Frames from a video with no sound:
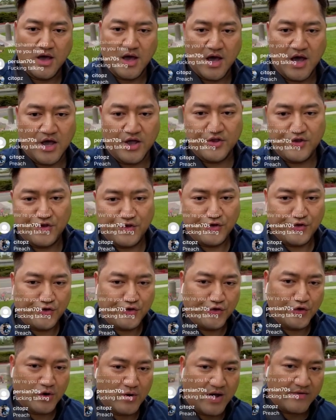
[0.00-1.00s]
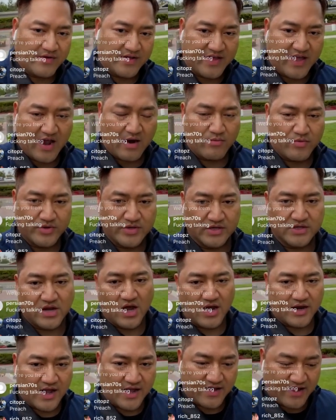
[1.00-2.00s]
Uh, you don't have a camera
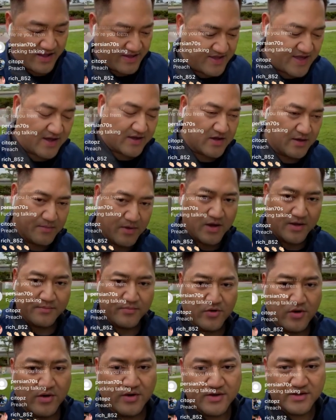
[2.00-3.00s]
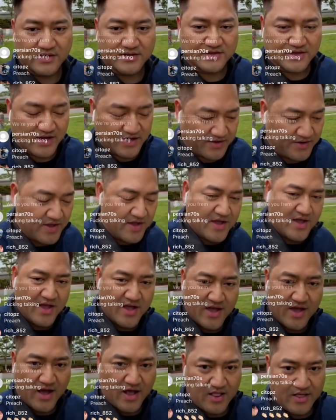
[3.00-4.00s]
to talk? I can't come on, bro. Because uh,
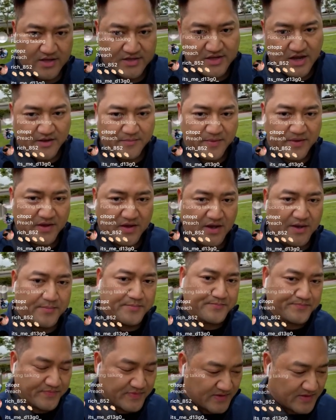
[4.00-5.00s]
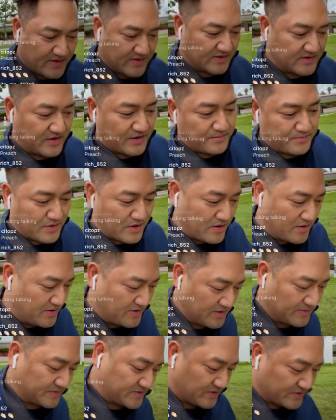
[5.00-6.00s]
at least that'd be uh,
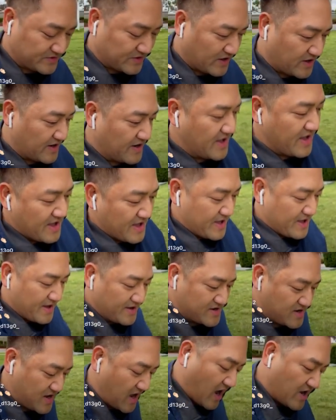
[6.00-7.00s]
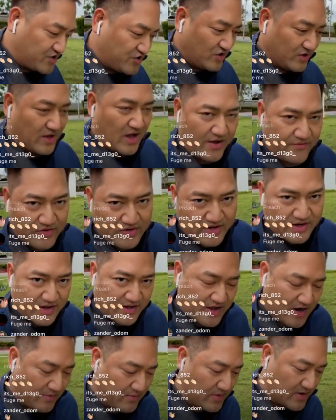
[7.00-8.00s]
Timbo. I'm so sorry. IG Live, you
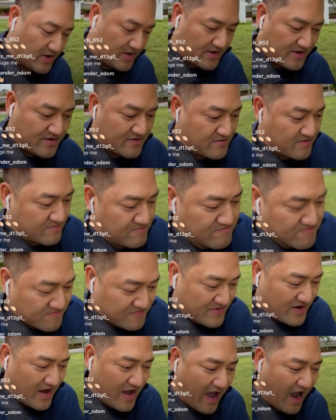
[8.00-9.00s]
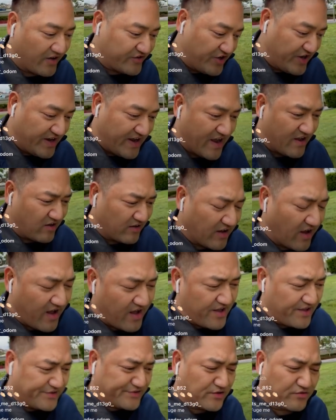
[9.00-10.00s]
need a camera. How do you get
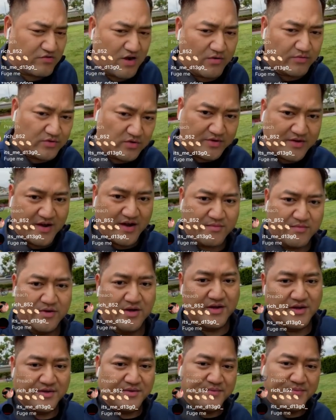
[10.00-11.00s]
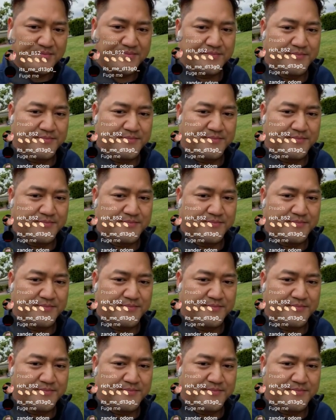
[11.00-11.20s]
on Instagram with no camera?